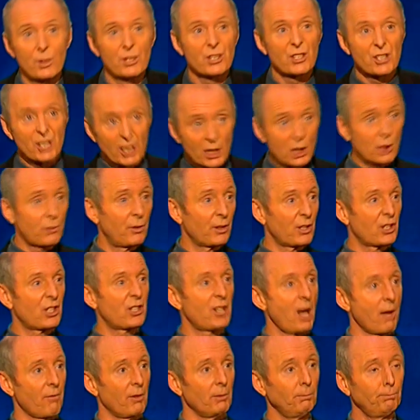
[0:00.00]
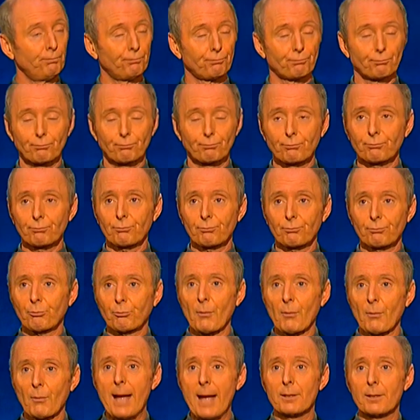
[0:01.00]
was six foot seven
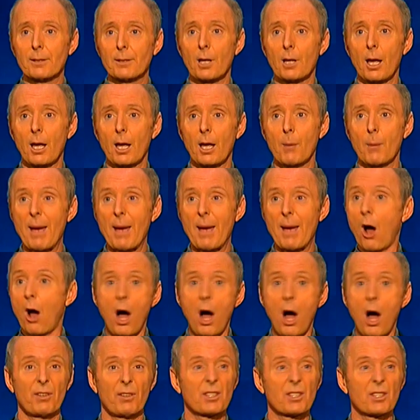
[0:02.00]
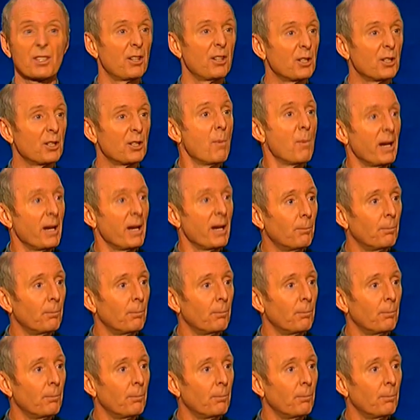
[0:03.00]
and uh, about half as thin as me.